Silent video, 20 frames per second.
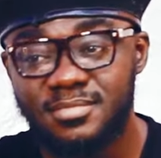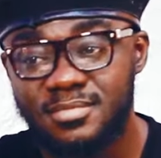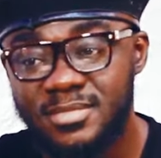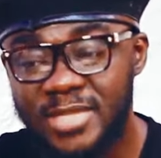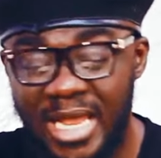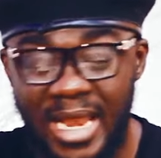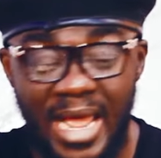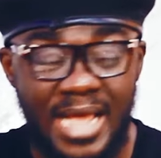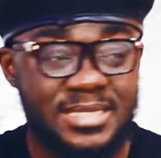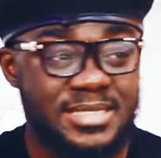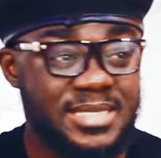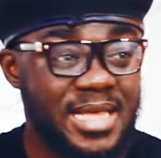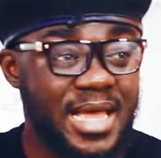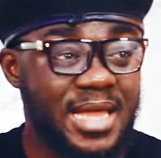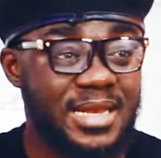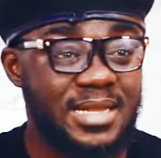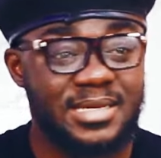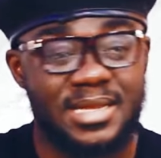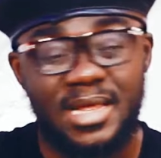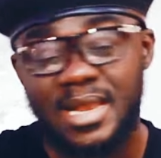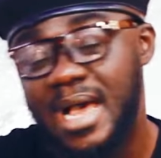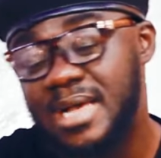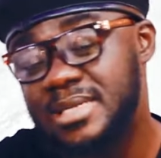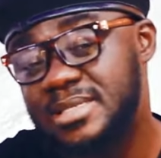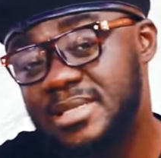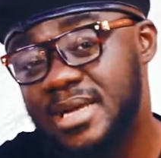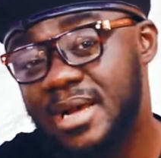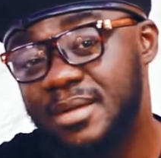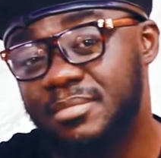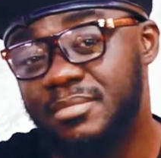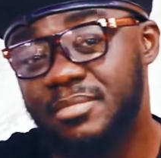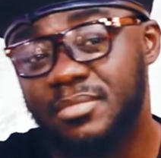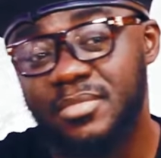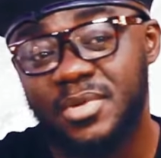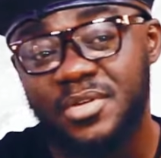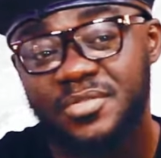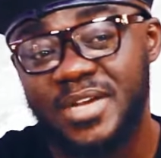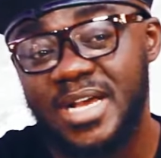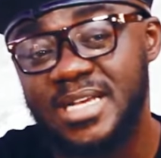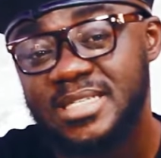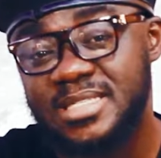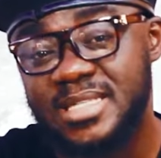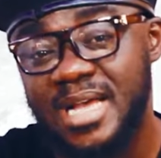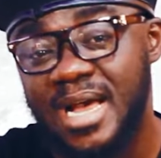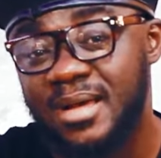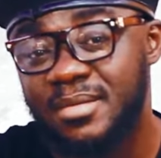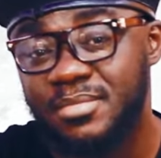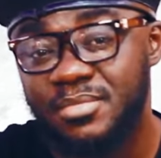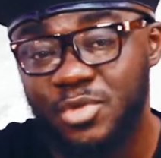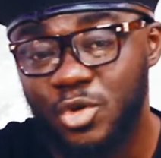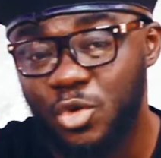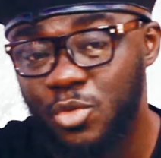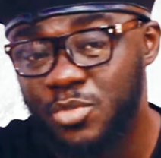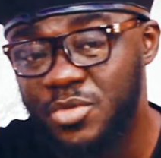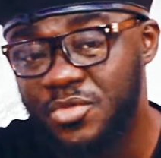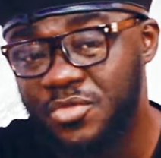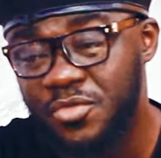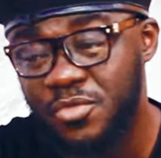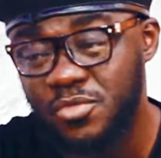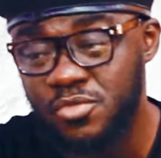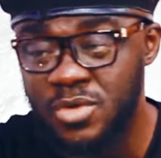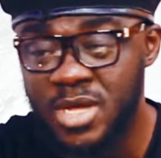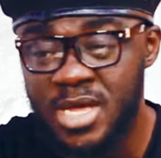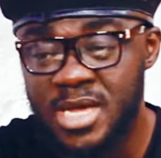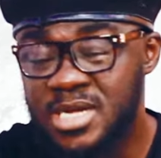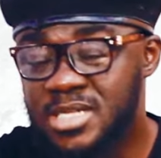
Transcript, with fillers: And I said it the last time. First time, no be fool.